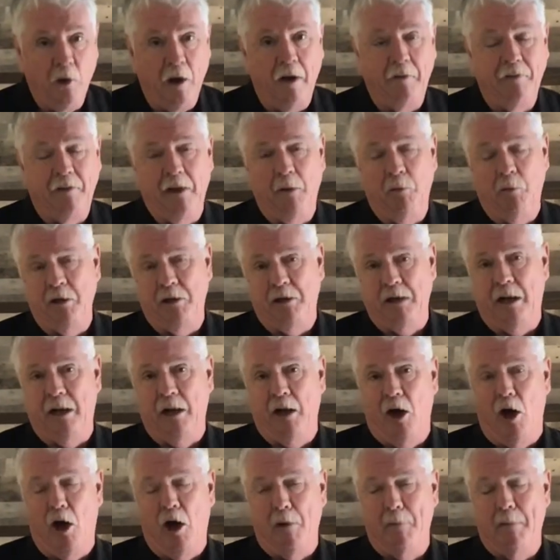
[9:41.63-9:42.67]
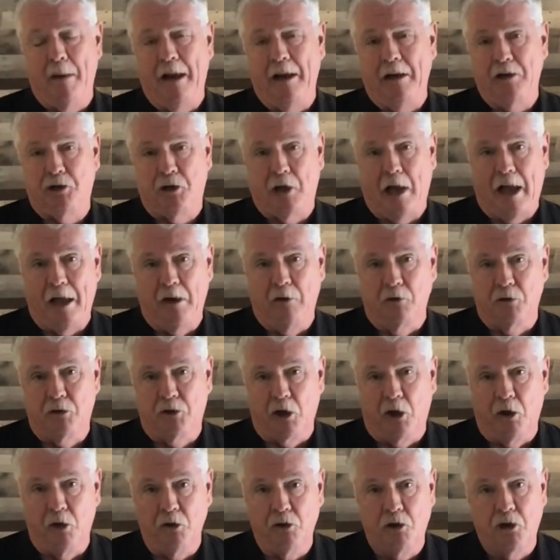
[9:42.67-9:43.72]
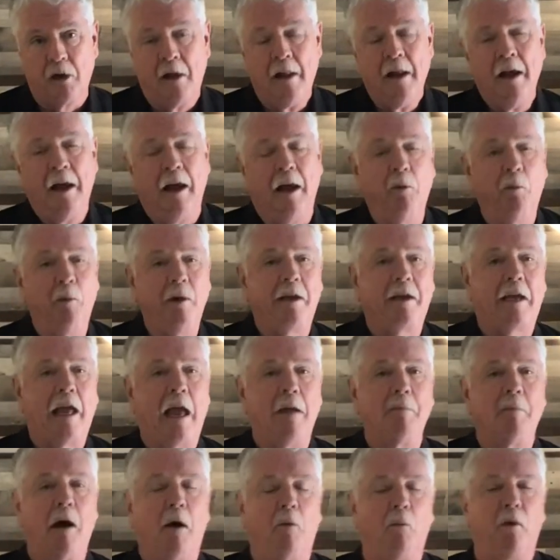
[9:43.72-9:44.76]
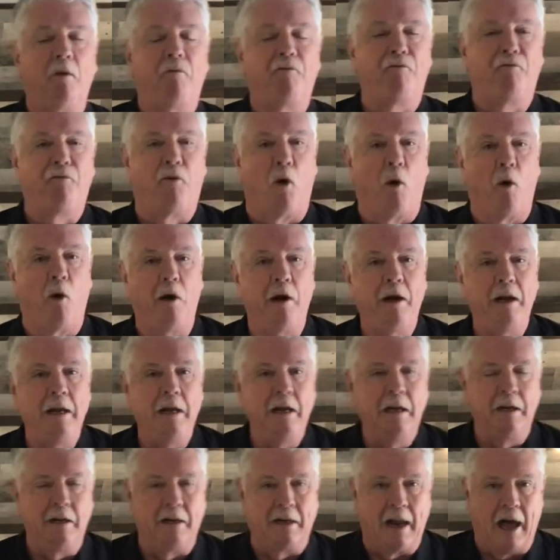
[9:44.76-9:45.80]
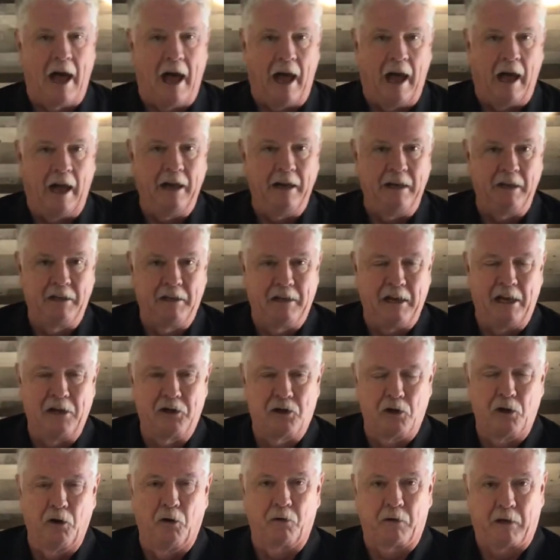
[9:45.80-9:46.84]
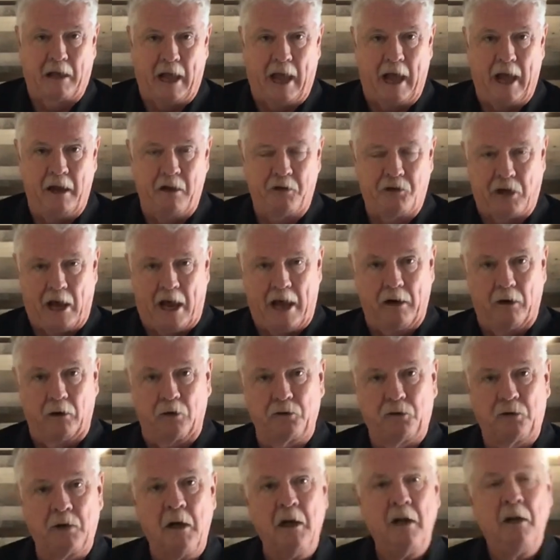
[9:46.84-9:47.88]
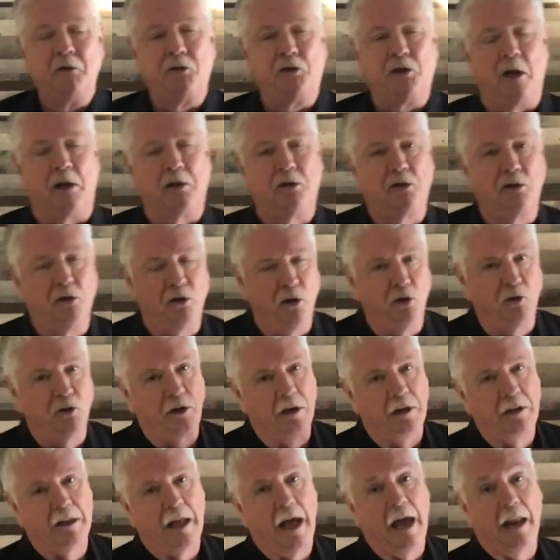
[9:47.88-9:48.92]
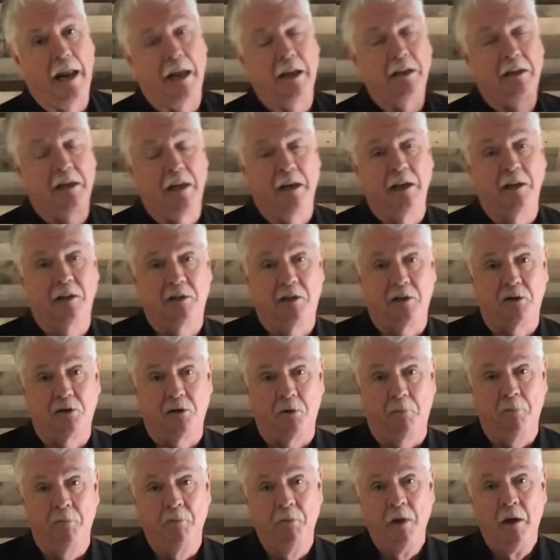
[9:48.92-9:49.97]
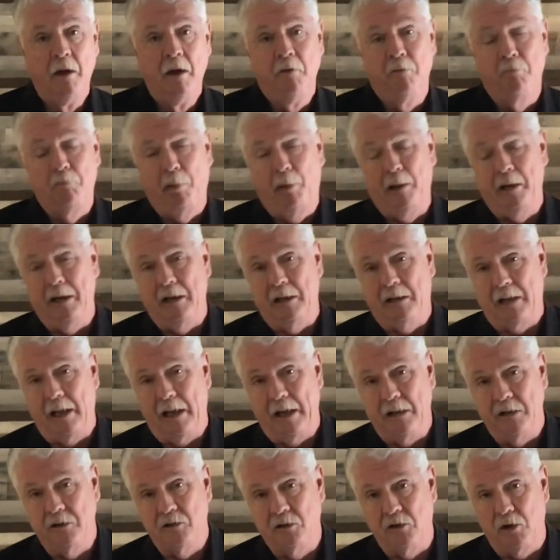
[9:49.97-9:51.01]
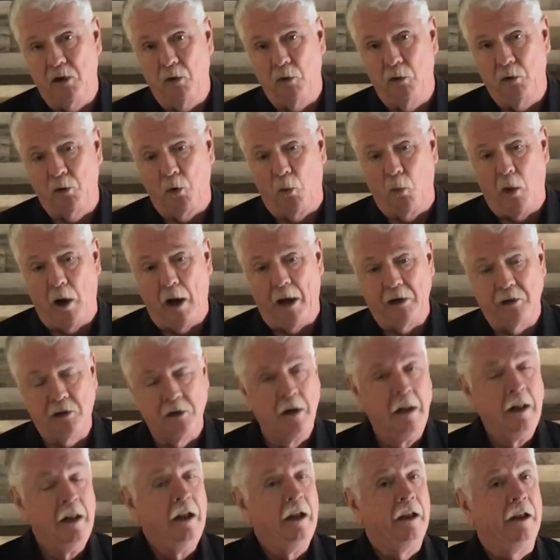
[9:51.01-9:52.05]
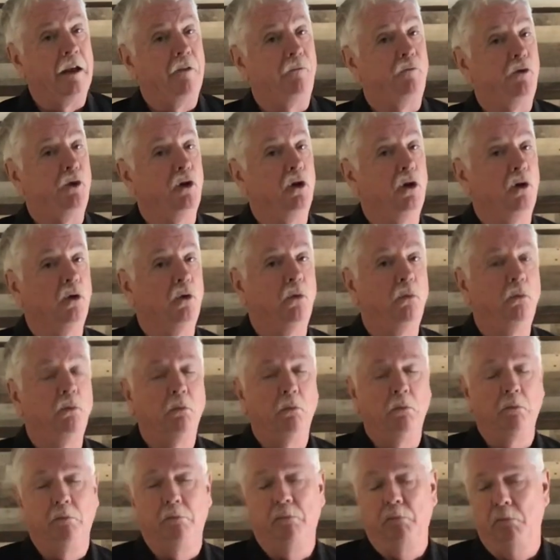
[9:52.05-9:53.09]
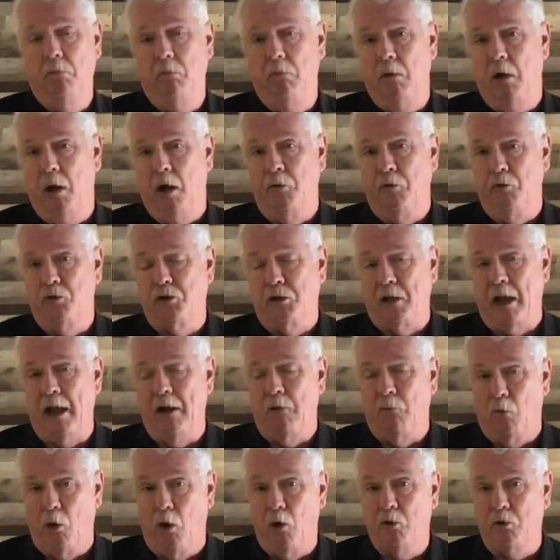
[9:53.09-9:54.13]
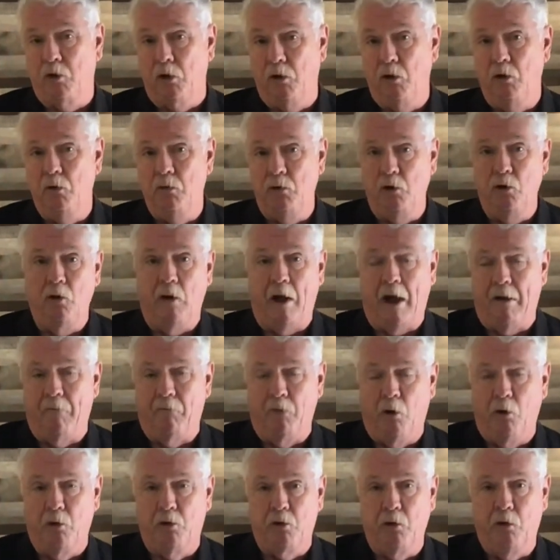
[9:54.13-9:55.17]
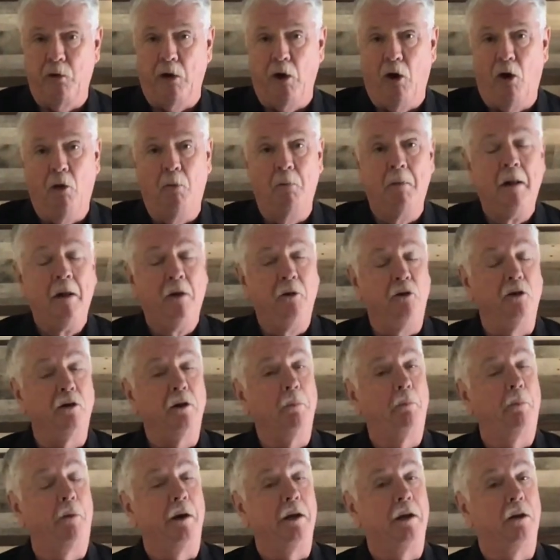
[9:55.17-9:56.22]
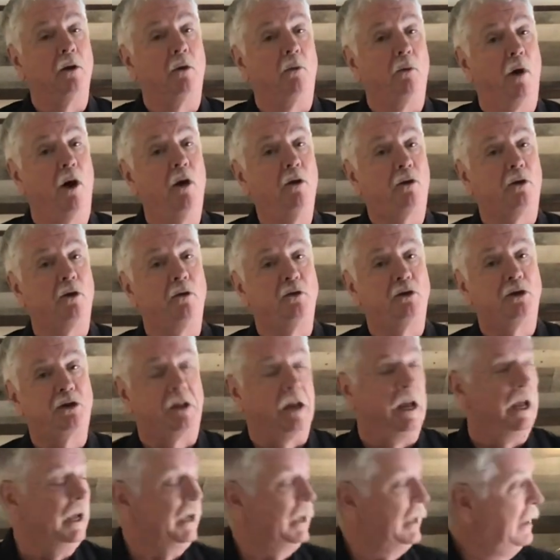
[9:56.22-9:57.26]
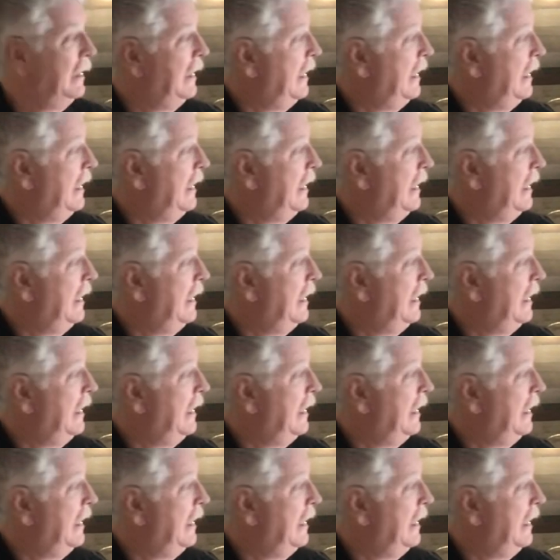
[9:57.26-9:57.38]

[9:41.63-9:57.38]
and then we did an automatic channel search, and we came up with 49 digital channels just using that antenna system. Plenty of things to watch. If you understand Roku and you have Roku at home, you can bring your Roku stick,